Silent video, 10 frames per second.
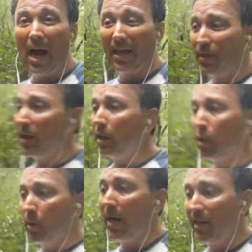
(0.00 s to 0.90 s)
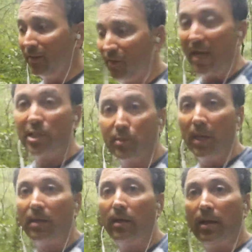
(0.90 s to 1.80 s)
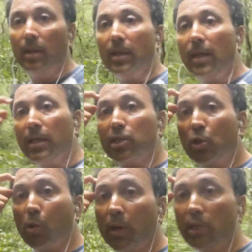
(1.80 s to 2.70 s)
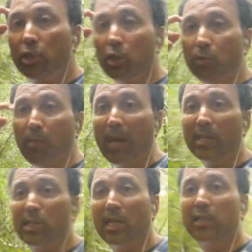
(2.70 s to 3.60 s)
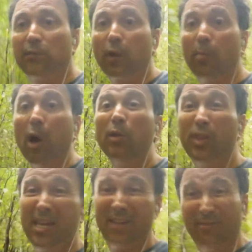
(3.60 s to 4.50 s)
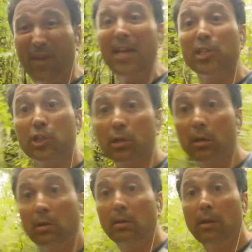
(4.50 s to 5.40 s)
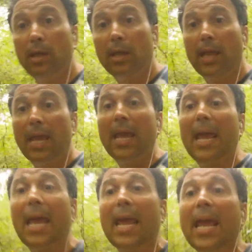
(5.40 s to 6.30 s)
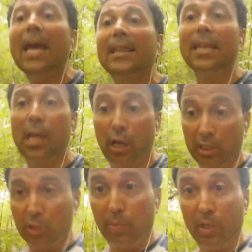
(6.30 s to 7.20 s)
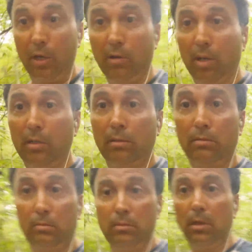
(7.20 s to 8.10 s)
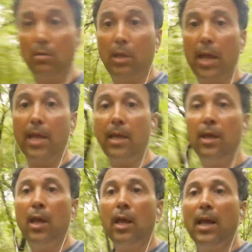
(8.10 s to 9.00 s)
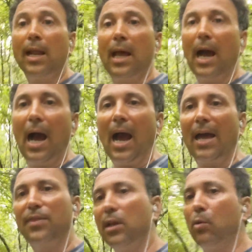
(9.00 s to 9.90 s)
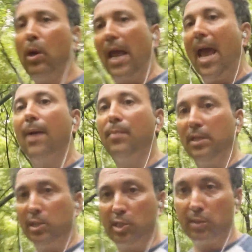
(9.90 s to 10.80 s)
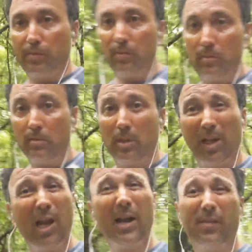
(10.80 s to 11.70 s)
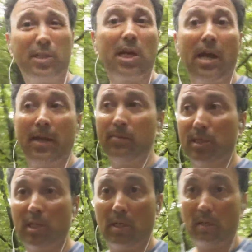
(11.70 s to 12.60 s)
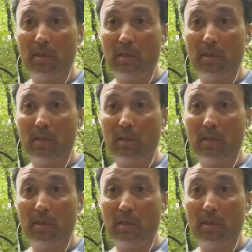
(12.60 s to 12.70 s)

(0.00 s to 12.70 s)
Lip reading: I think a great investment is going to make sense for both the investor and the entrepreneur, okay? I think what happens a lot of the times,